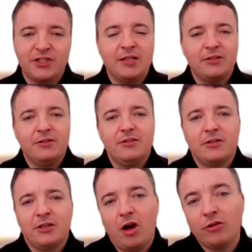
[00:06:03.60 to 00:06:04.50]
of the
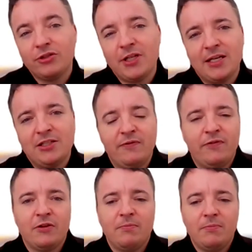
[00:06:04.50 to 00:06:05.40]
sentence, the context
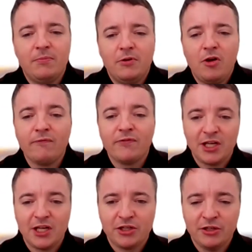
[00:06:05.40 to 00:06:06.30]
of the
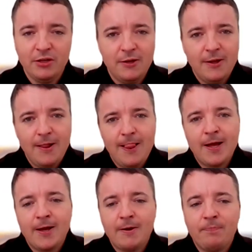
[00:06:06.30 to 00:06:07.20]
conversation,
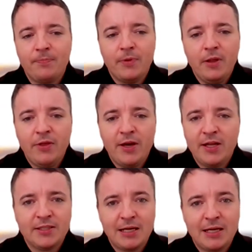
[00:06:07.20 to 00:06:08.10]

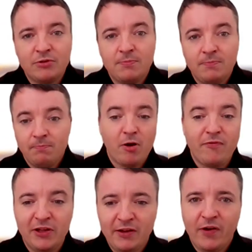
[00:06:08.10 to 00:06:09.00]
then it sounds
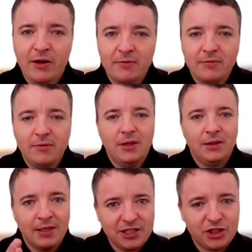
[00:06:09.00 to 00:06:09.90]
perfectly fine.
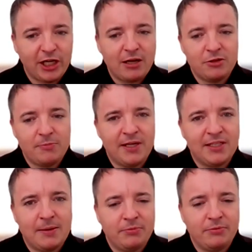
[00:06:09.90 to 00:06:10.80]
Let's check out some
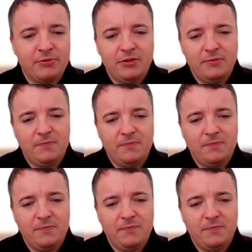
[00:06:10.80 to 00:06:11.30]
examples.